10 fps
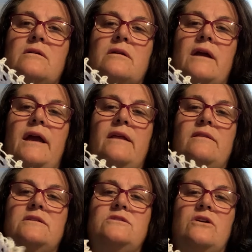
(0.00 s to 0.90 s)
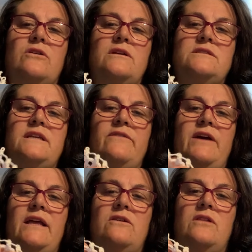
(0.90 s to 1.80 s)
Okay, this yarn doesn't have
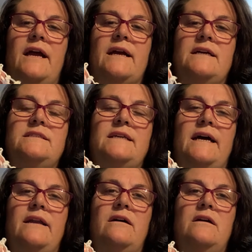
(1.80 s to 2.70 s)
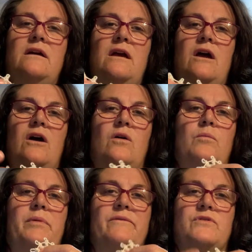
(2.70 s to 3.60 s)
halo, like I said,
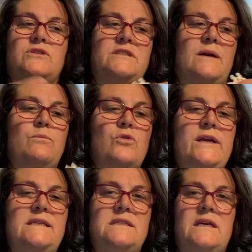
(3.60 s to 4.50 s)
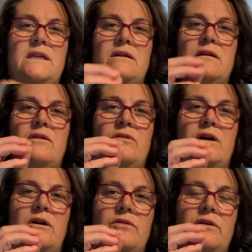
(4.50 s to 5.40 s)
but for some reason,
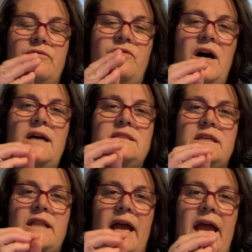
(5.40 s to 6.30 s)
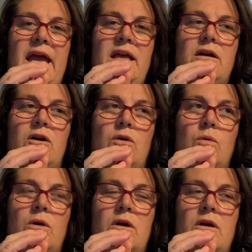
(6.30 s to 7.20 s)
the fuzz and the
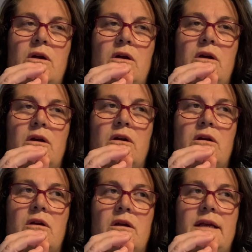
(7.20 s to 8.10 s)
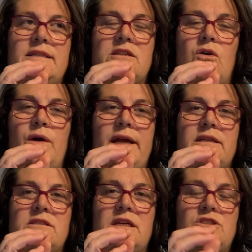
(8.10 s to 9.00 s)
halo is going in
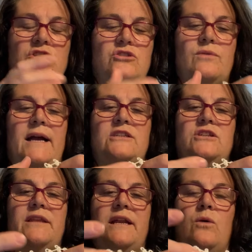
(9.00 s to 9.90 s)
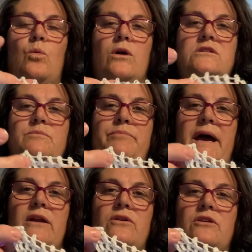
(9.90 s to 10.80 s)
such a direction that it works
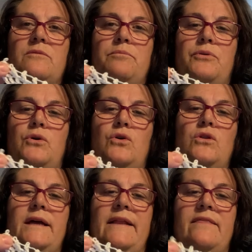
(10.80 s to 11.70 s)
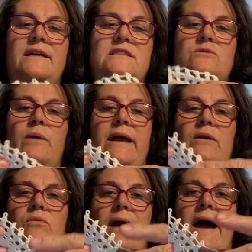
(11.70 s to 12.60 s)
better to pull it this way
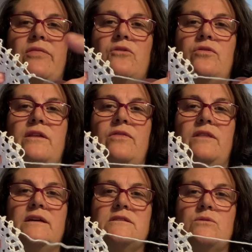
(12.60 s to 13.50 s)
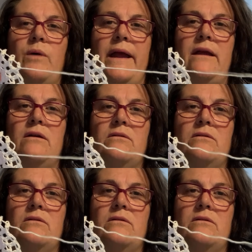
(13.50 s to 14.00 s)
rather than this way